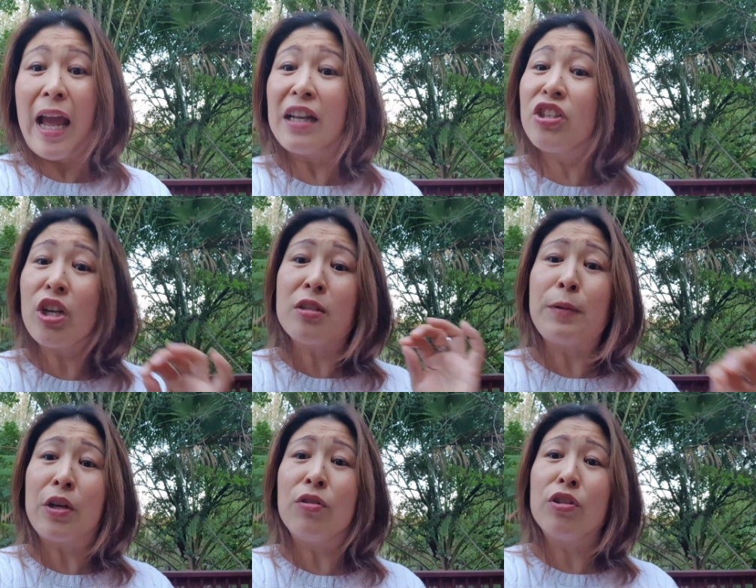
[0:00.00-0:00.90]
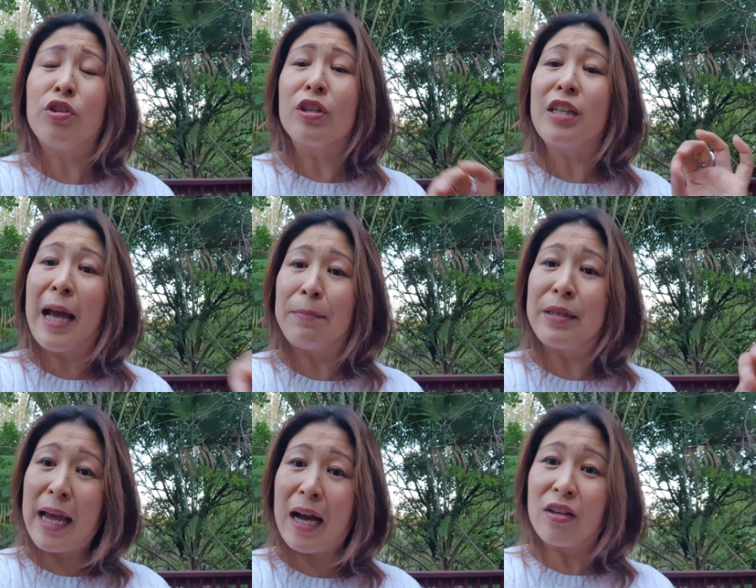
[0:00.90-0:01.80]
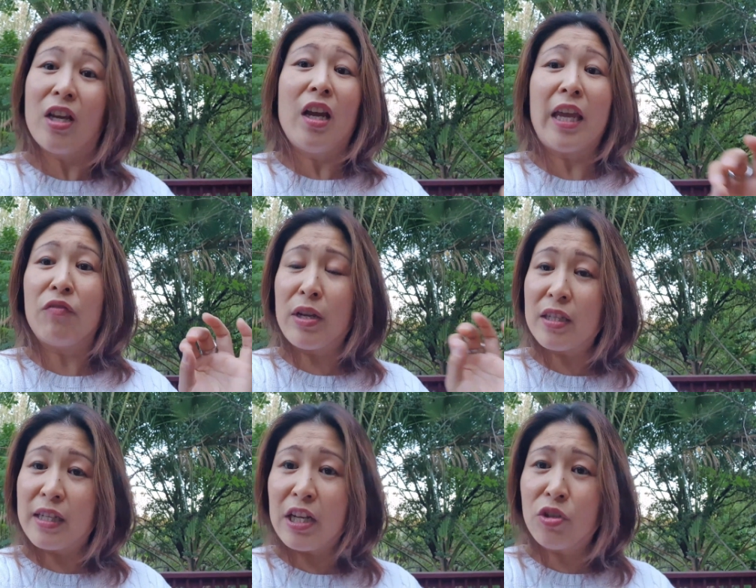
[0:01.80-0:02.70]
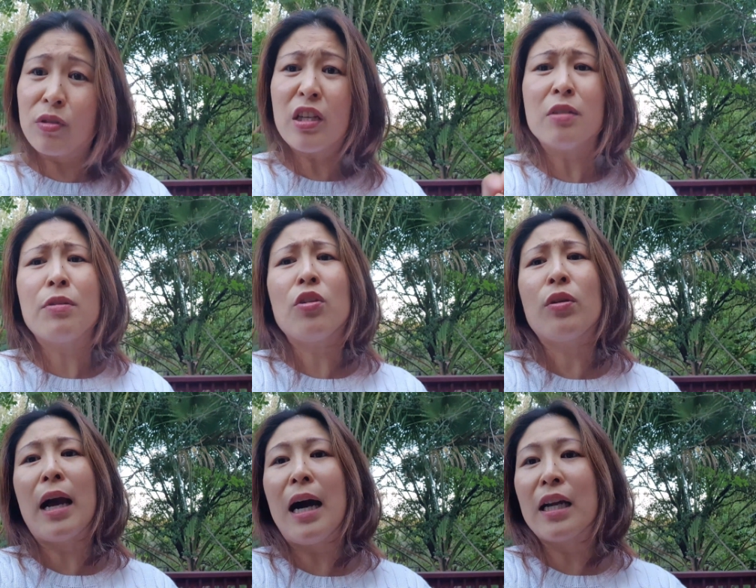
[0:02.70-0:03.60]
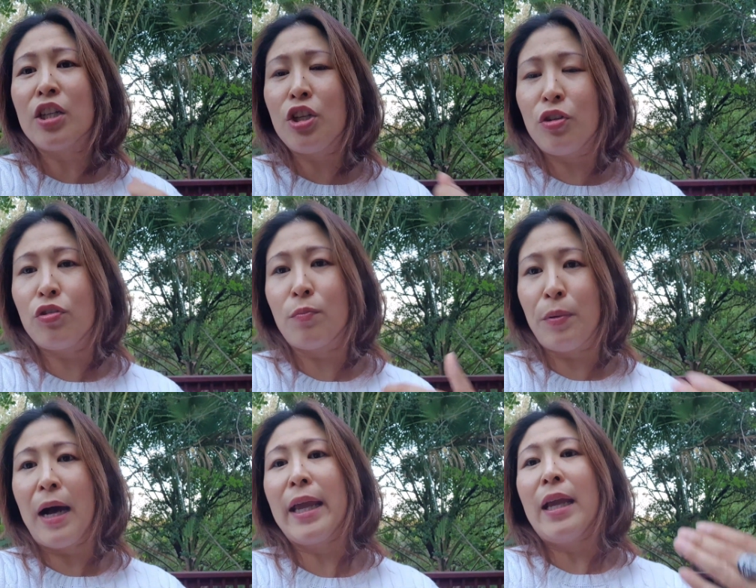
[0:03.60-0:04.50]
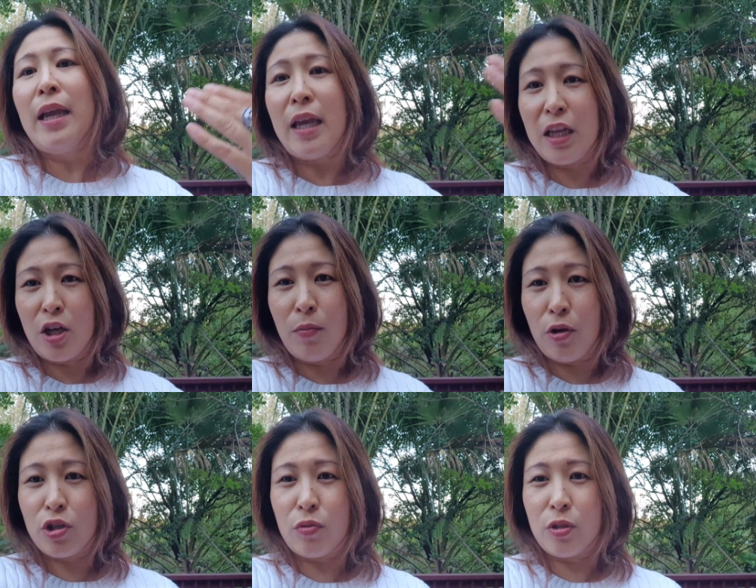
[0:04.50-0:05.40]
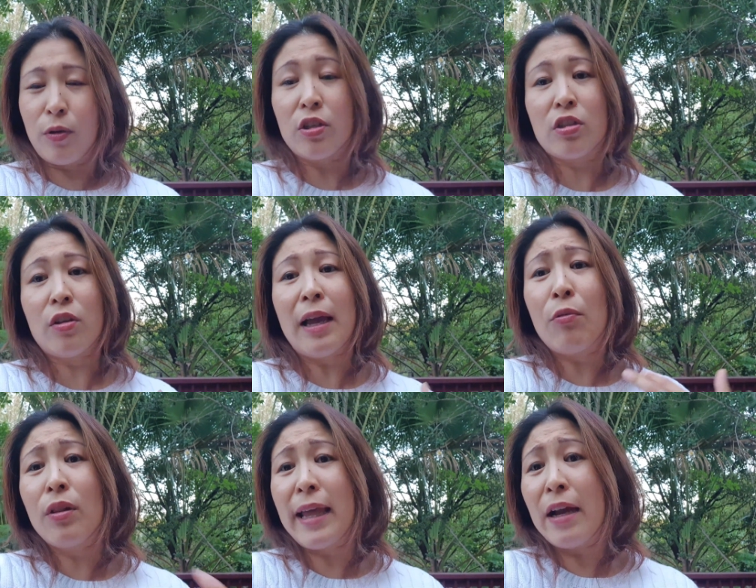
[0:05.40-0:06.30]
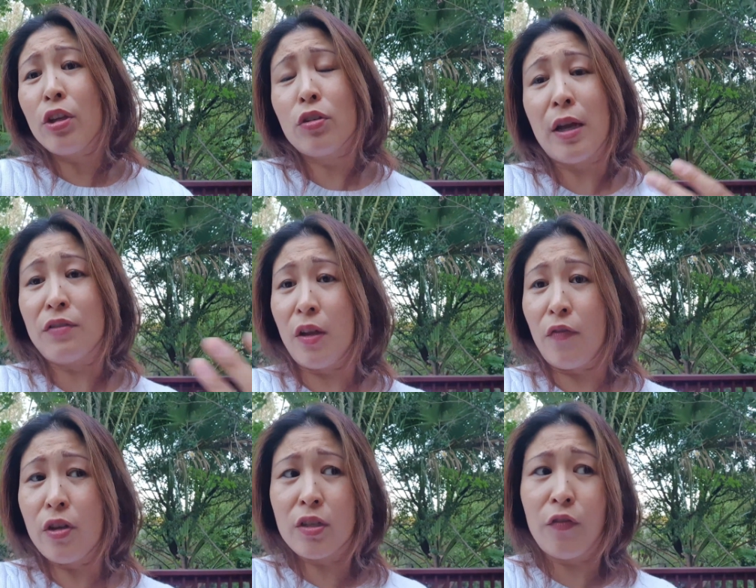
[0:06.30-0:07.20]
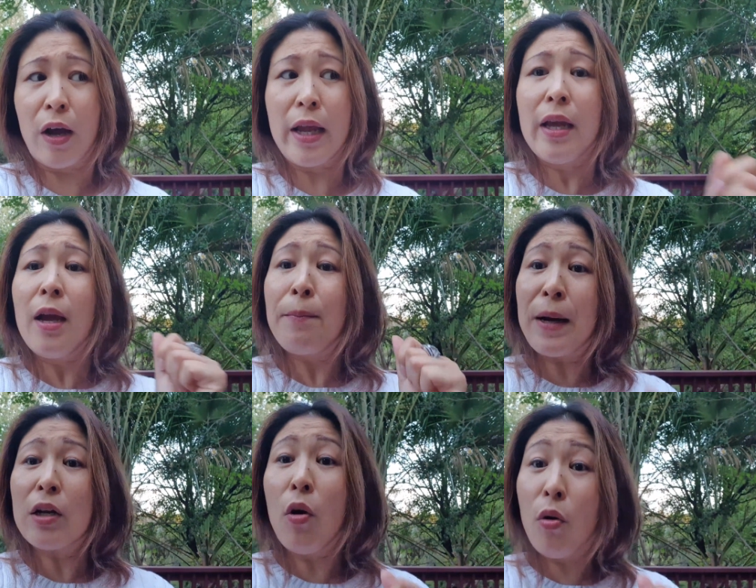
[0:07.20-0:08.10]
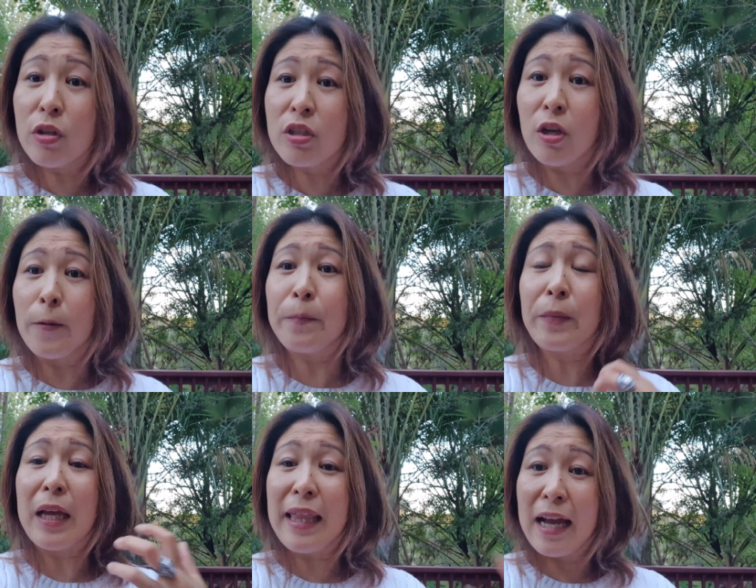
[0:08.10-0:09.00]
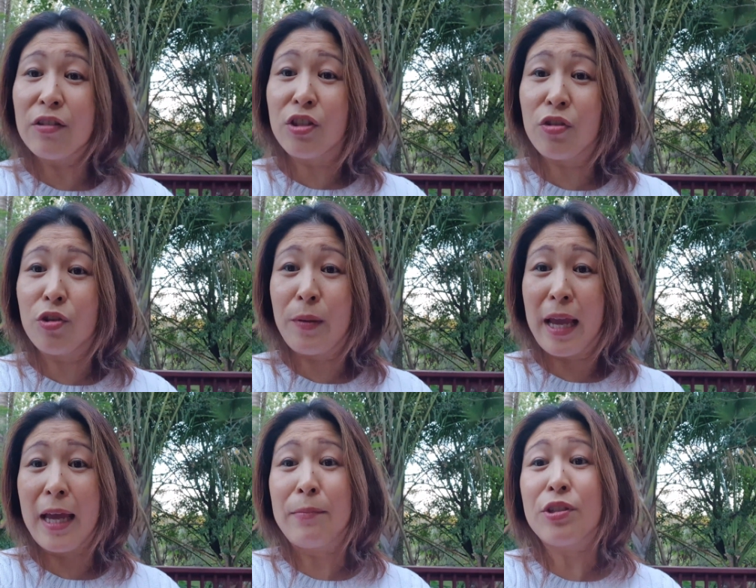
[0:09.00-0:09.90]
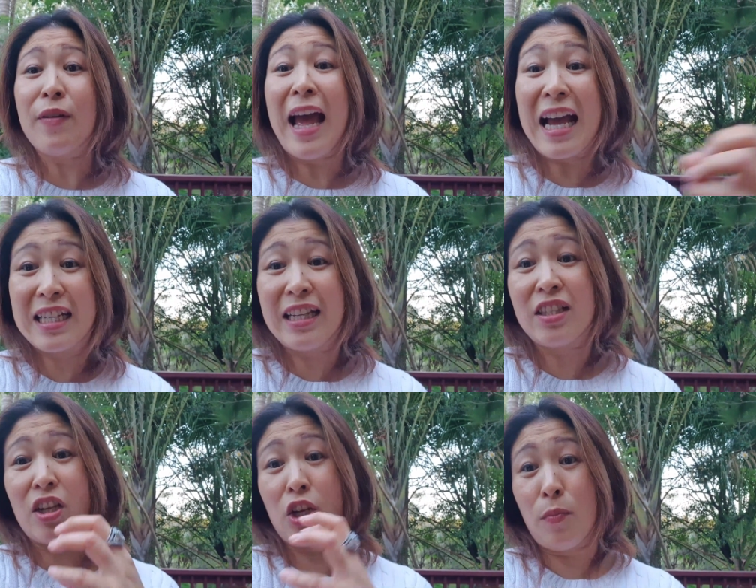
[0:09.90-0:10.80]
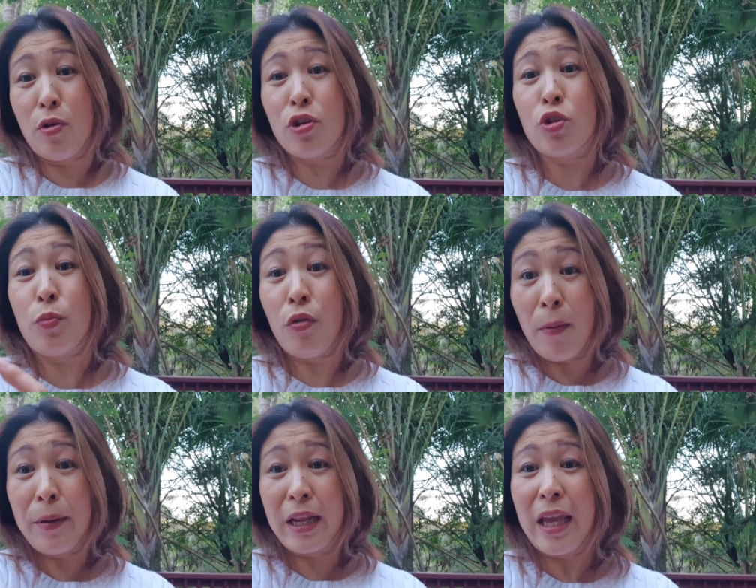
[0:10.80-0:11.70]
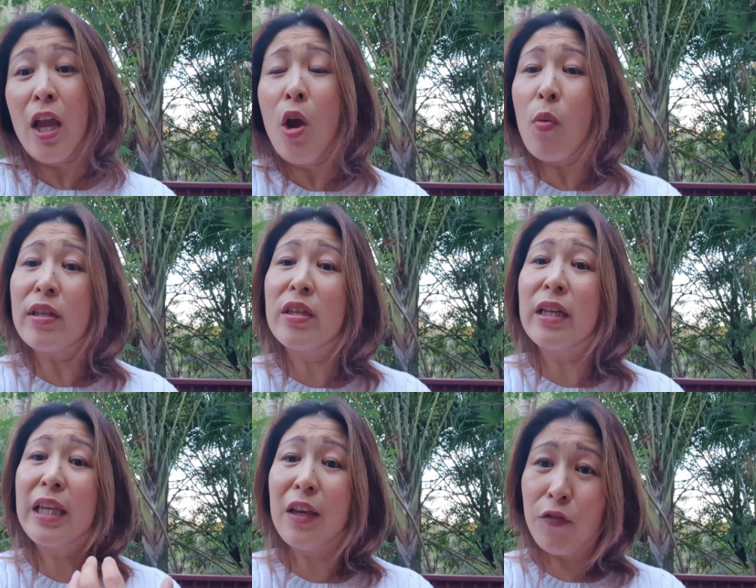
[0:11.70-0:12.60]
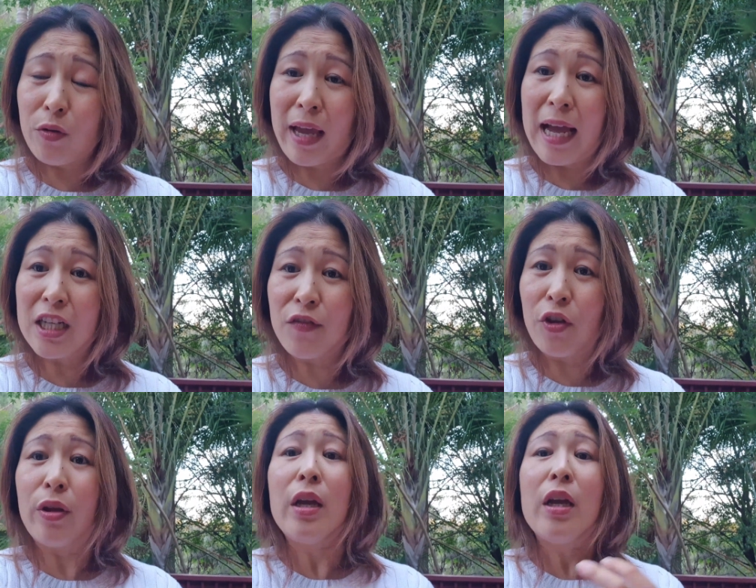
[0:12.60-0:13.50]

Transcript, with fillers: and just because you're tapped out in residential doesn't mean you can't continue to buy in commercial as well so that will allow you to diversify but also allows you to be able to access a commercial property where it's going to give you cash flow